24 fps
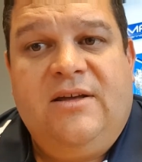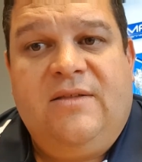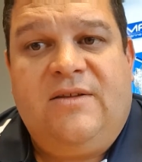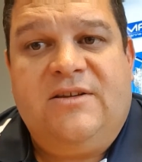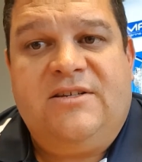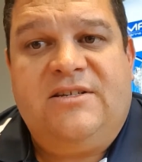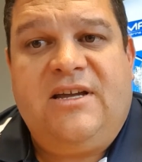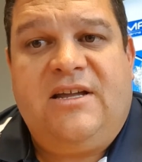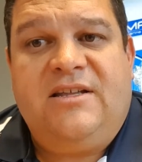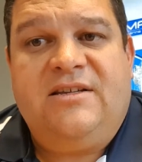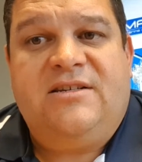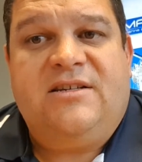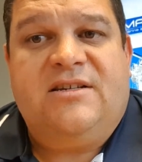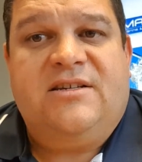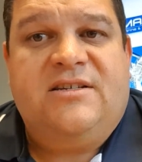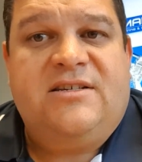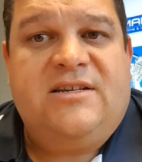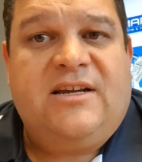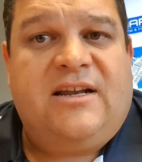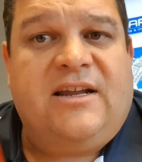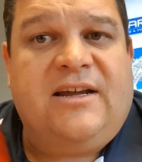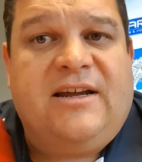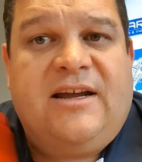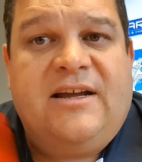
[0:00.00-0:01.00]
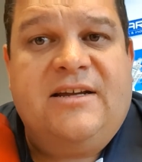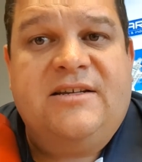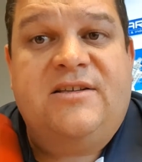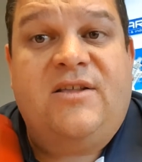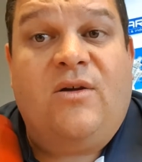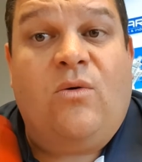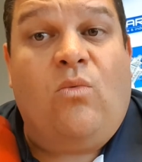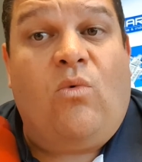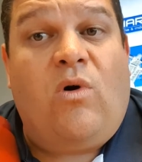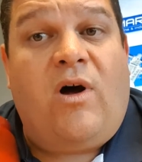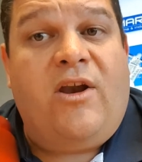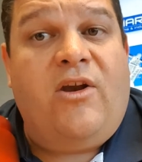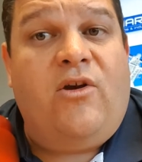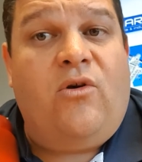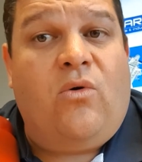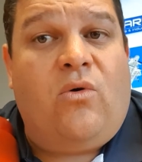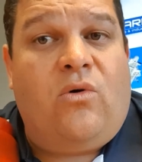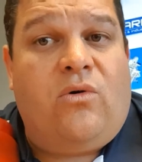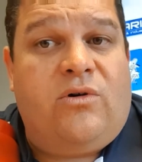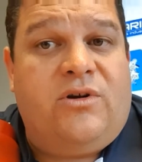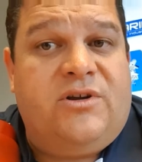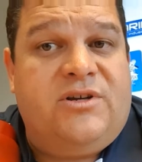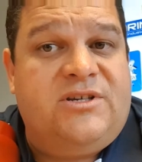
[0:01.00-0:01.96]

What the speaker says: sensors telling us that one door